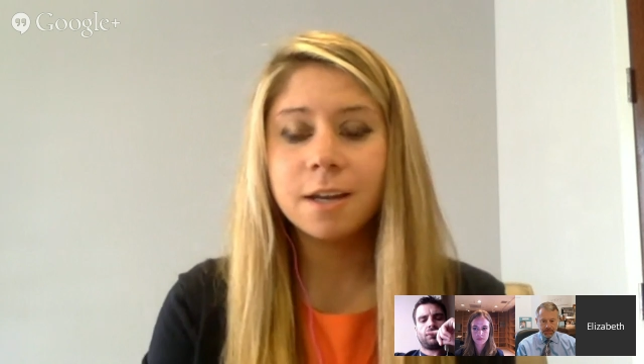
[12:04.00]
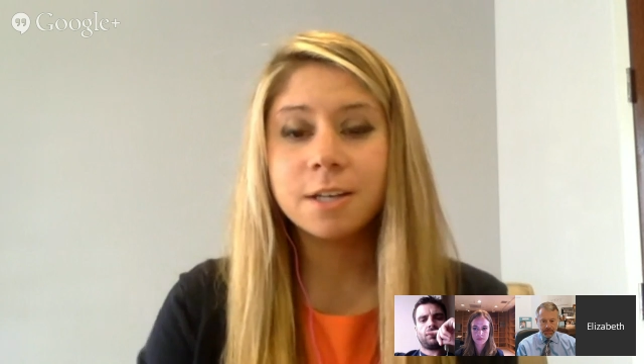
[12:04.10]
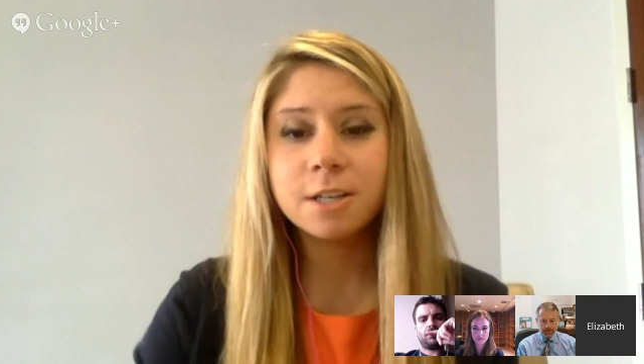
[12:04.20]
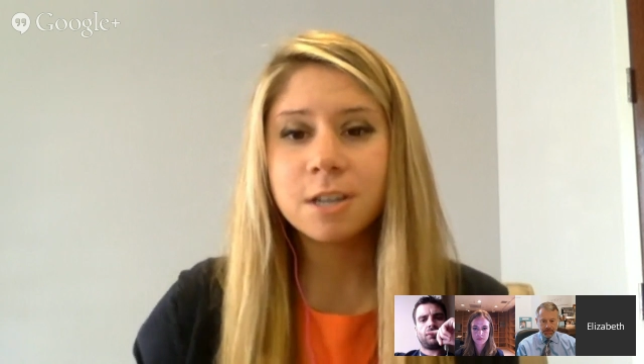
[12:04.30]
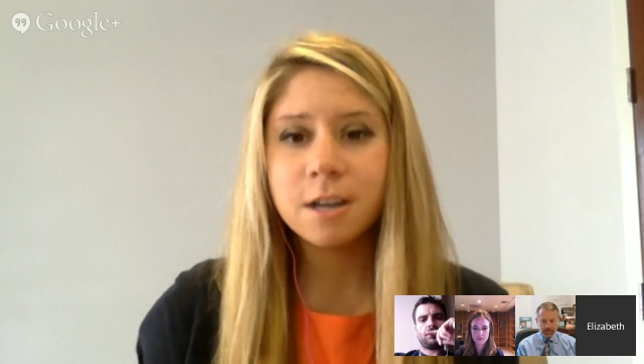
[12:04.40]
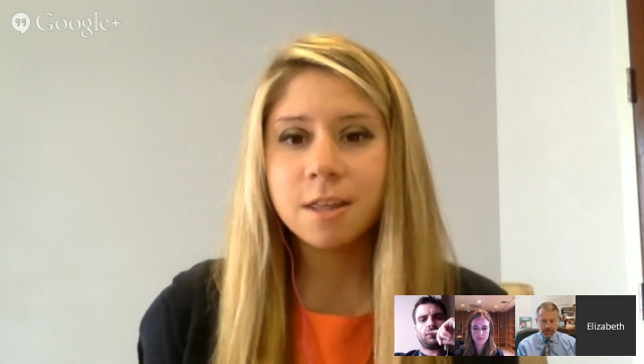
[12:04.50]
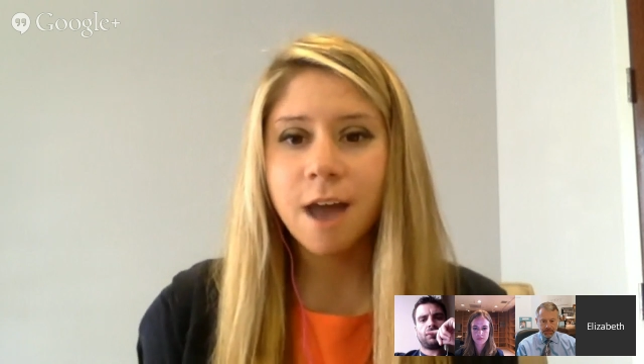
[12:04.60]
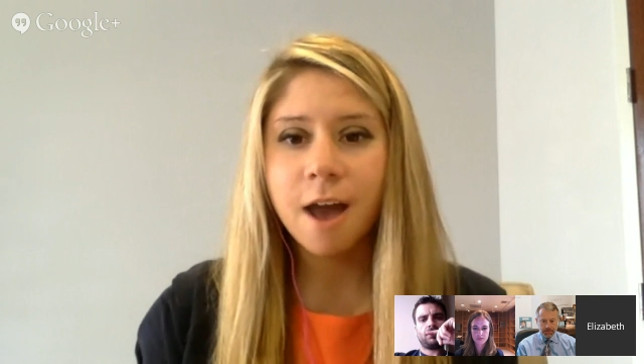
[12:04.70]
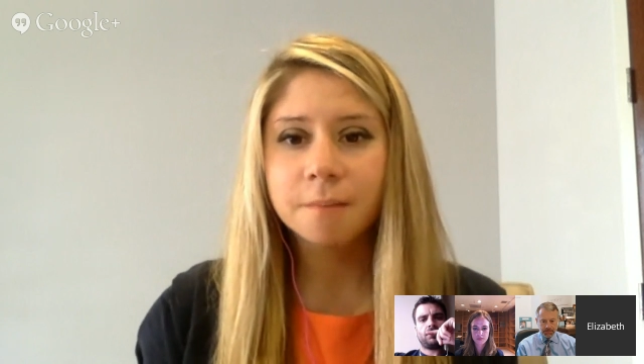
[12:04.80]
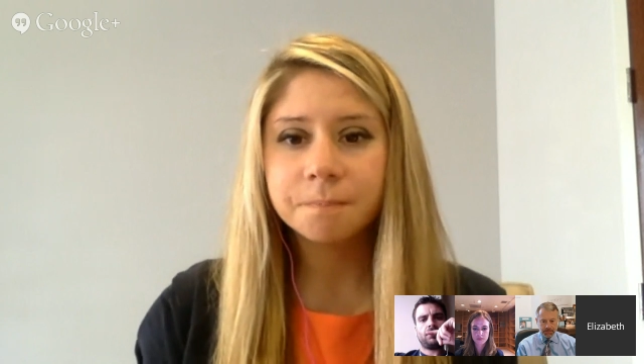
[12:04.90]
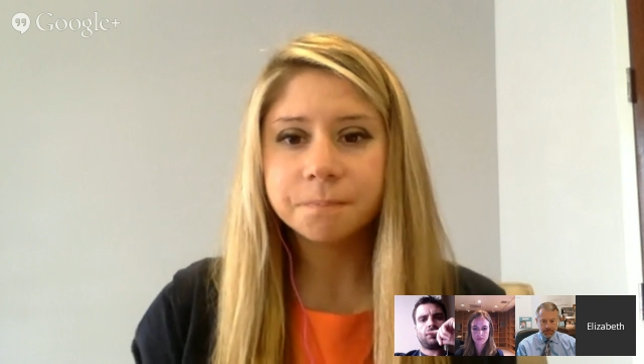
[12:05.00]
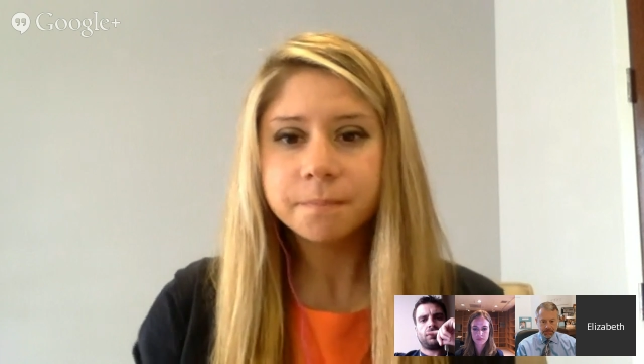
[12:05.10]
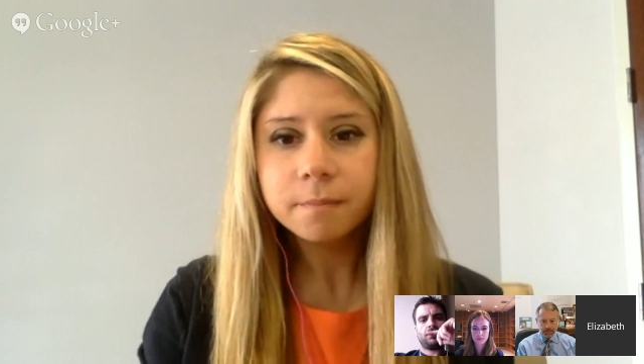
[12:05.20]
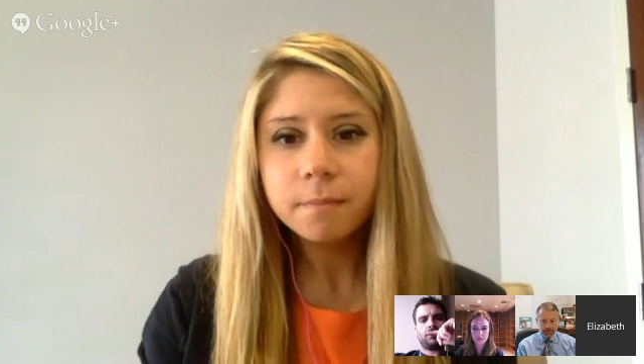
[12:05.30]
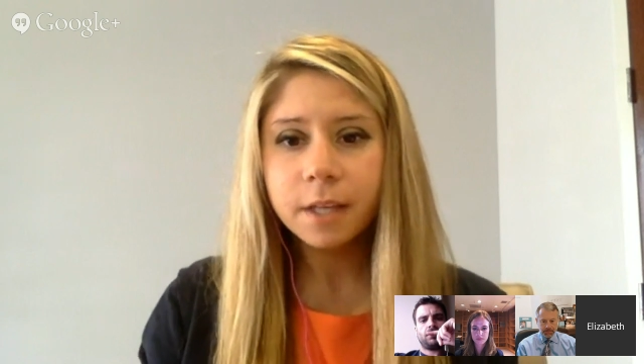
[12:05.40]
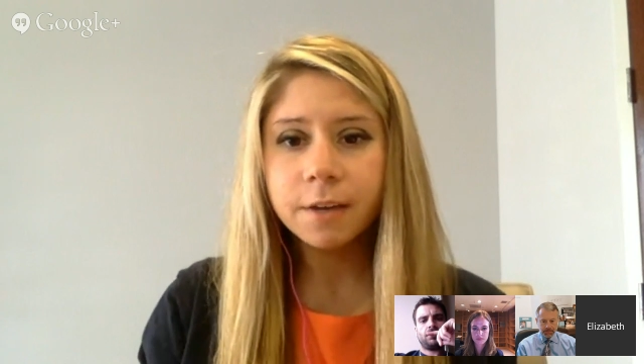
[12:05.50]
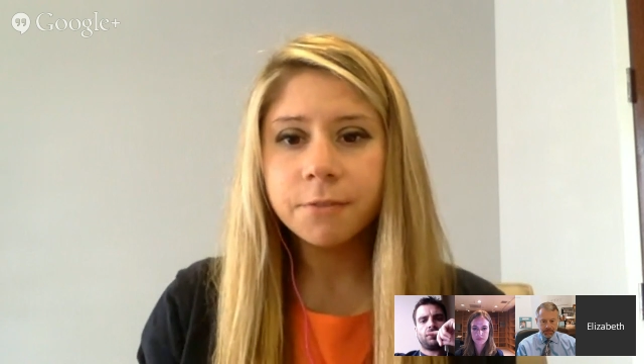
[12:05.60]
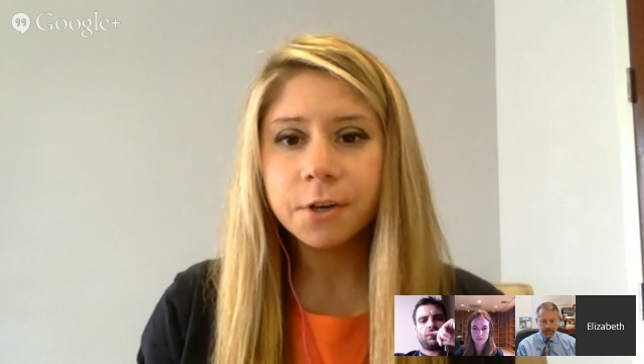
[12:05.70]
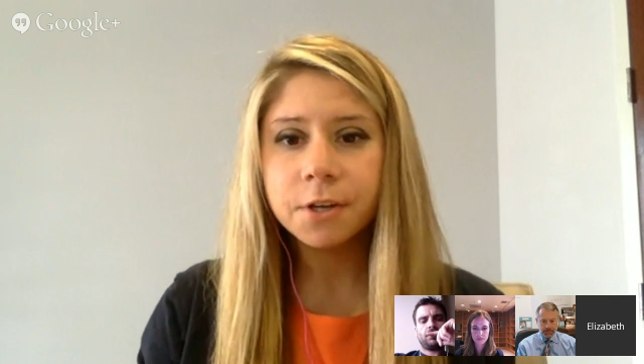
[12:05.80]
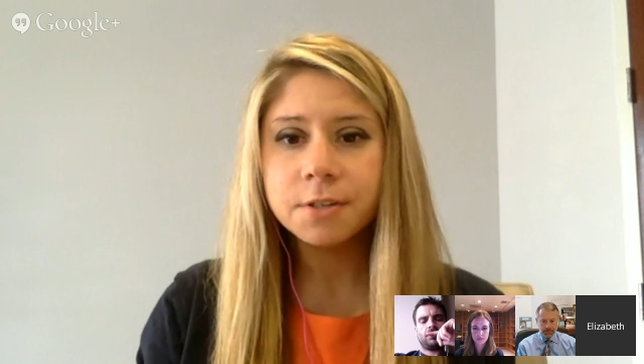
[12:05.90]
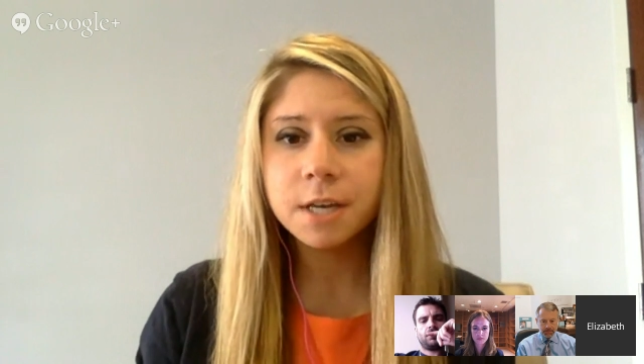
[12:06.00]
in addition to that, if they're using